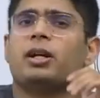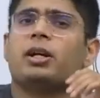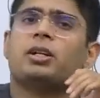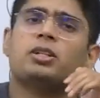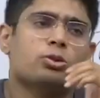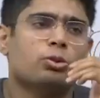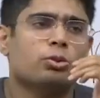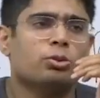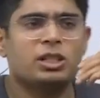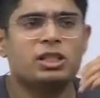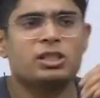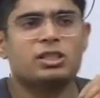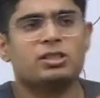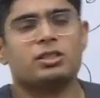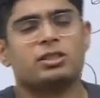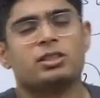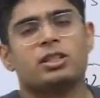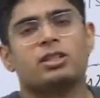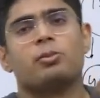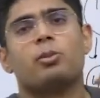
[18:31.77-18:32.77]
It is only
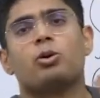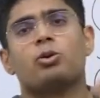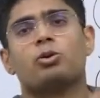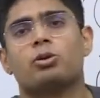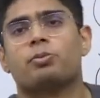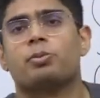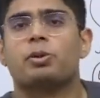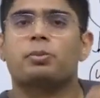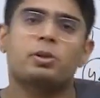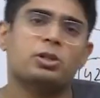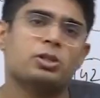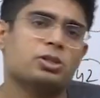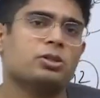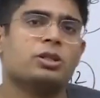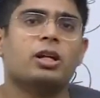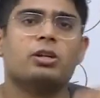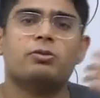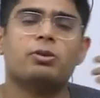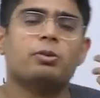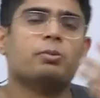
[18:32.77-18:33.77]
certain amount of preparation
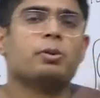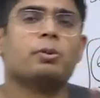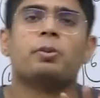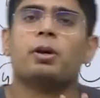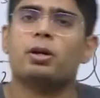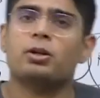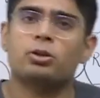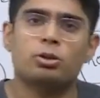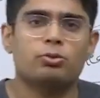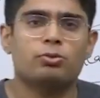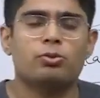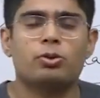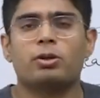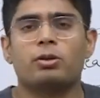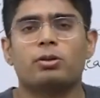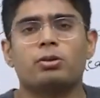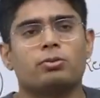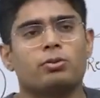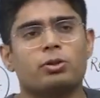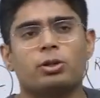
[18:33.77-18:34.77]
that will prepare you for
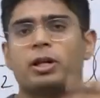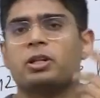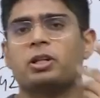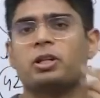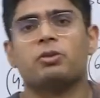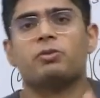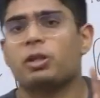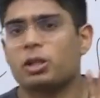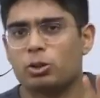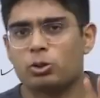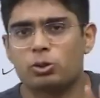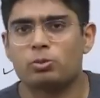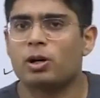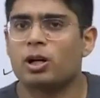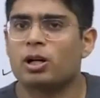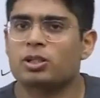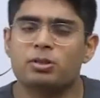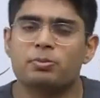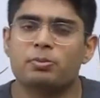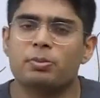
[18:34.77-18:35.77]
getting very good
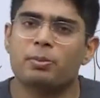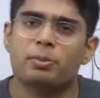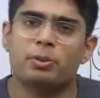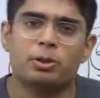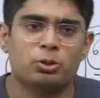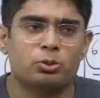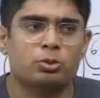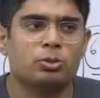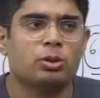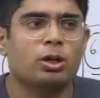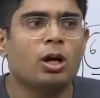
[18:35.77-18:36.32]
marks in paper 2.